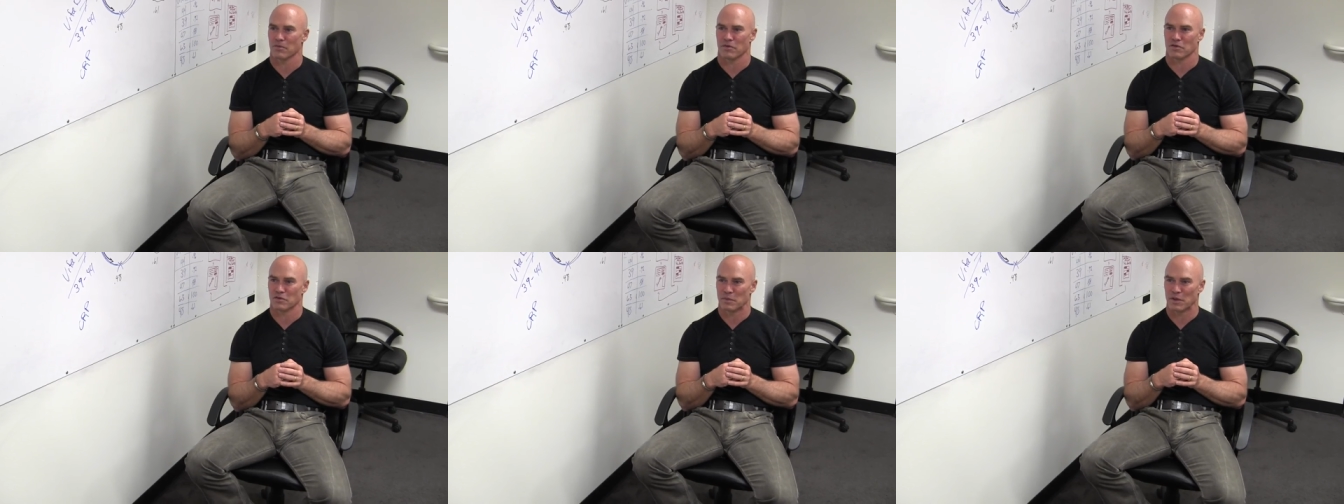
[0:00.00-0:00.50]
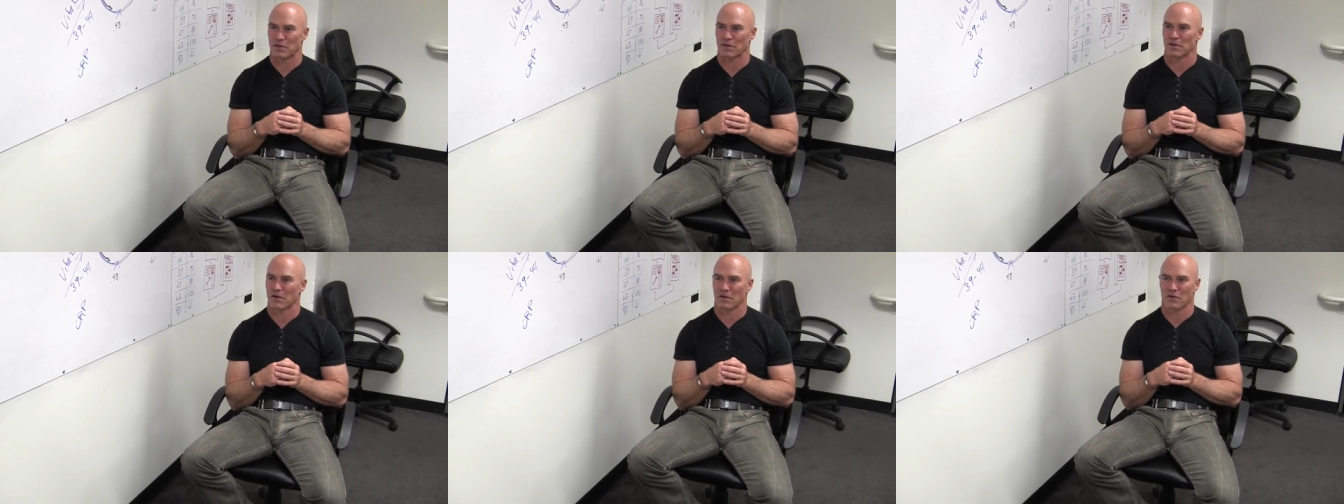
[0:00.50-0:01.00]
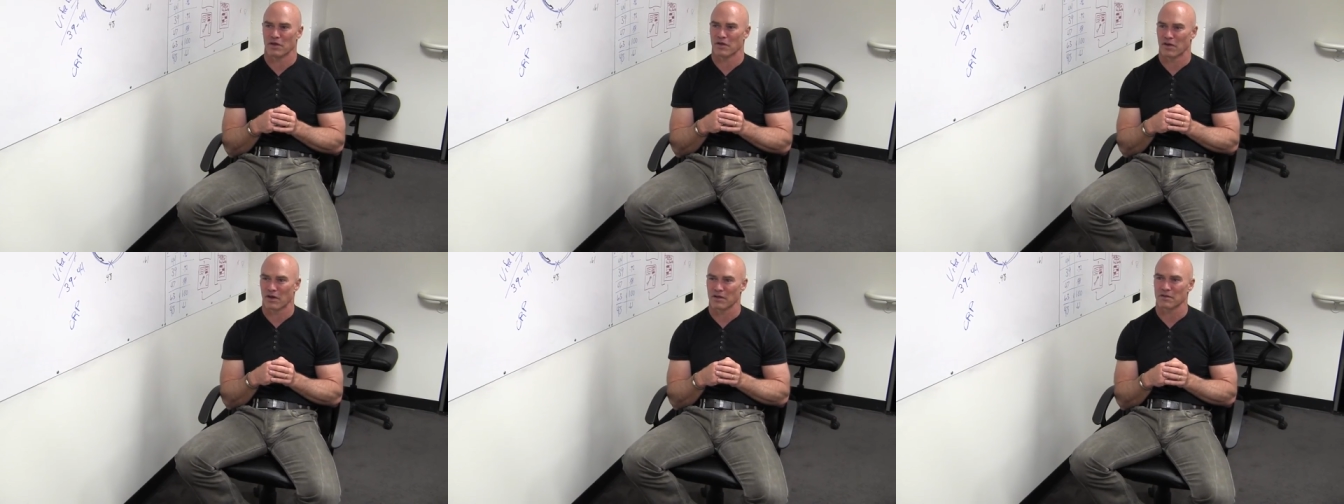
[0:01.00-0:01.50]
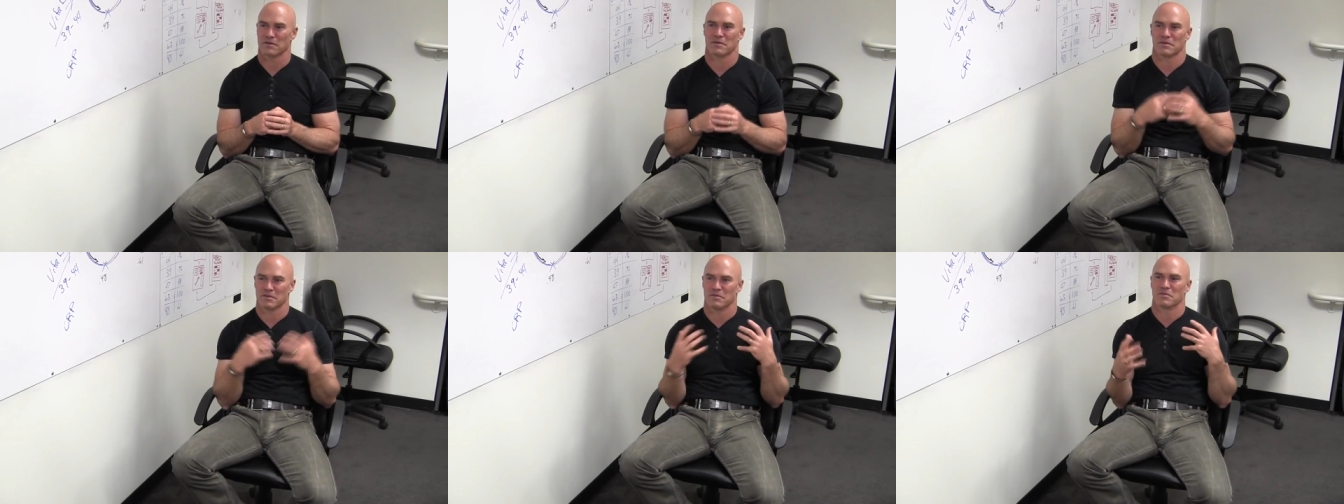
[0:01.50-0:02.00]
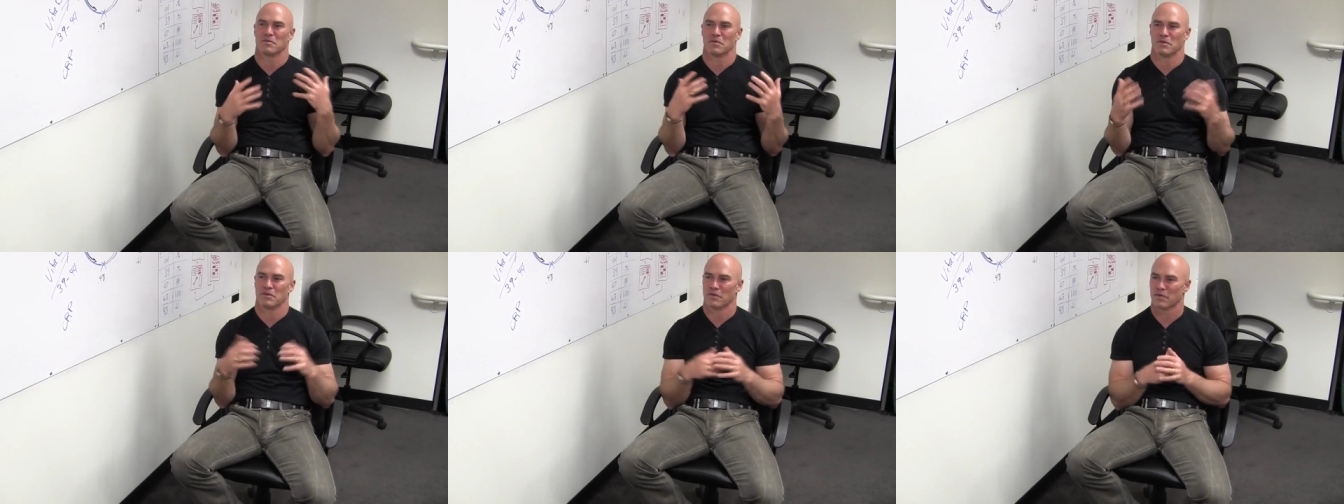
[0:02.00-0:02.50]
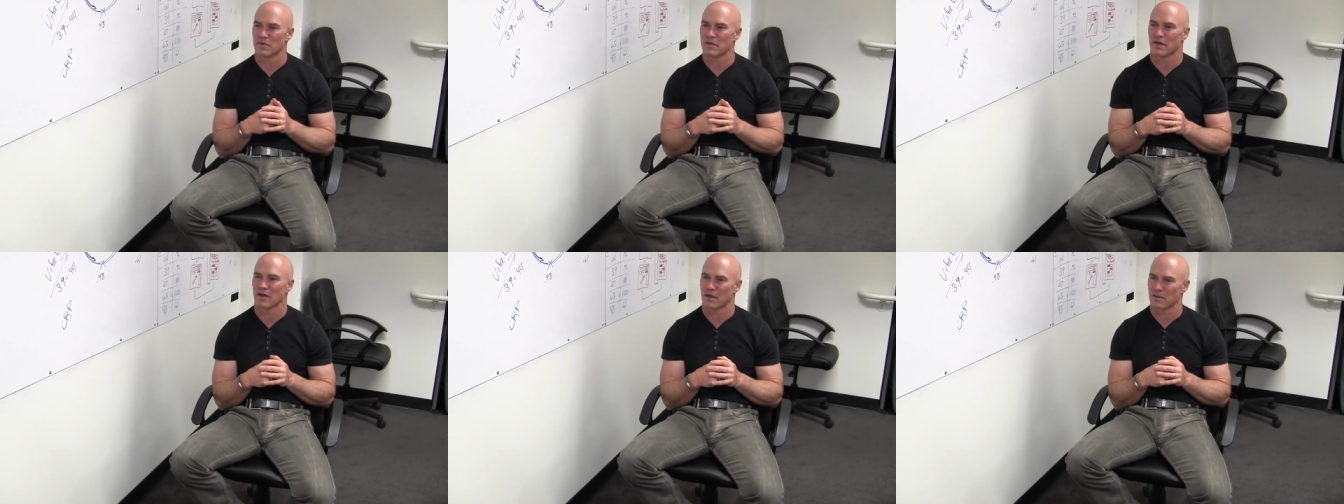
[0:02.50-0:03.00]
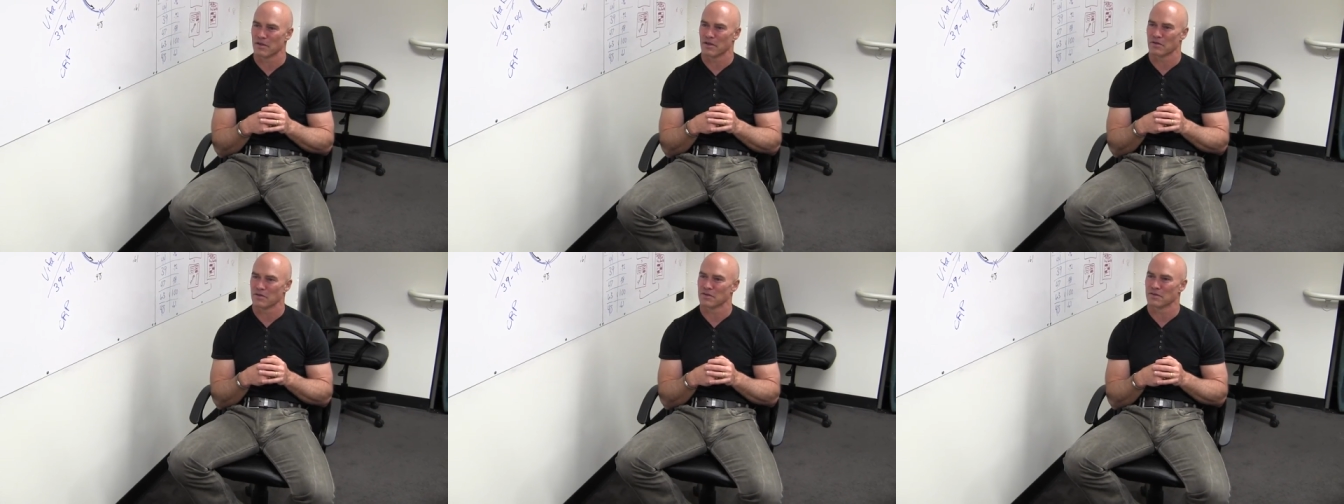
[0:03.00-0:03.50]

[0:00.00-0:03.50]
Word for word: with a spear all day long. Yeah. With uh, my, my